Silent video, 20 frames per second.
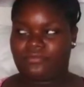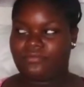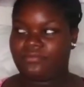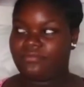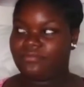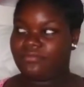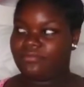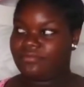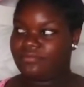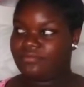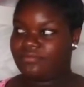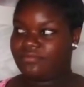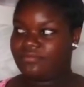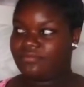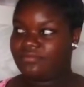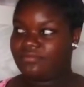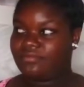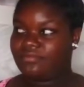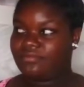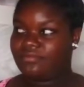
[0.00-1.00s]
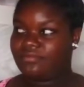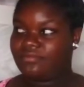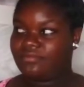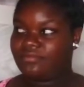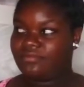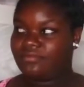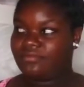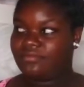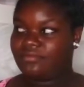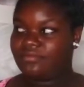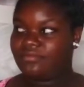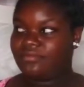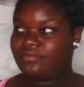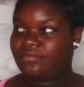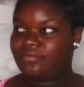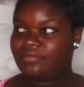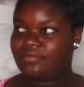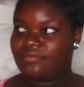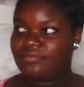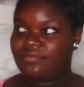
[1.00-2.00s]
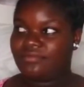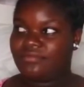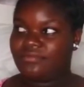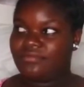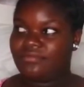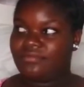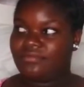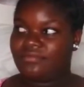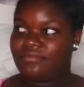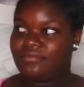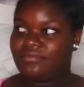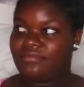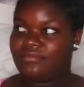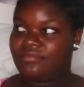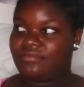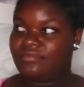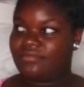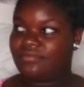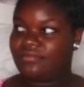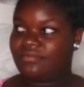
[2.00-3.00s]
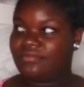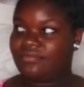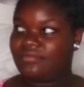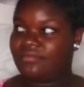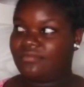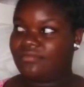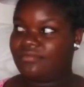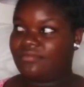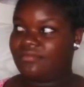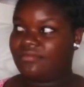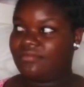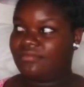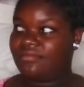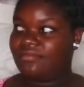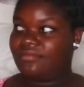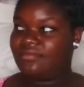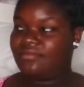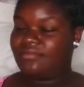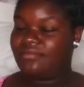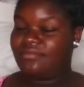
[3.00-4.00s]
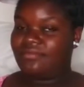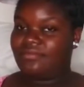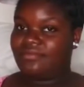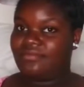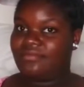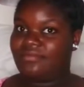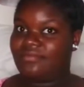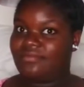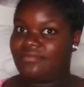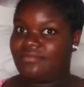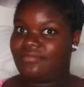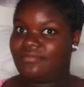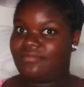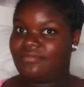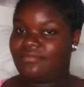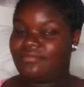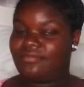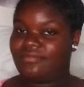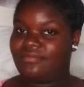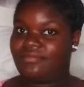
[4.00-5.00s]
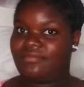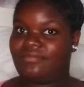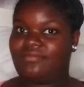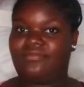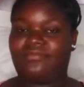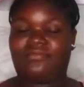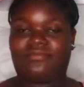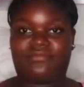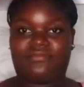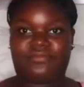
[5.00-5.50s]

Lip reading: Nothing is said.